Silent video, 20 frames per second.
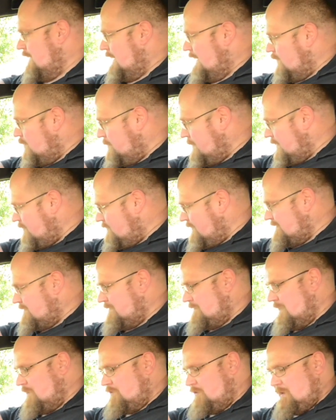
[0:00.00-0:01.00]
A little bit of red
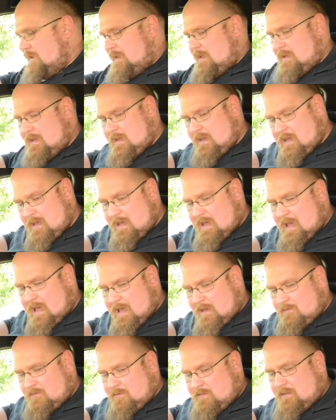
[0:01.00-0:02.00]
stitching here
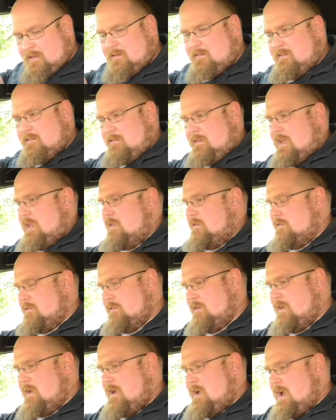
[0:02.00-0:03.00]
and these seats.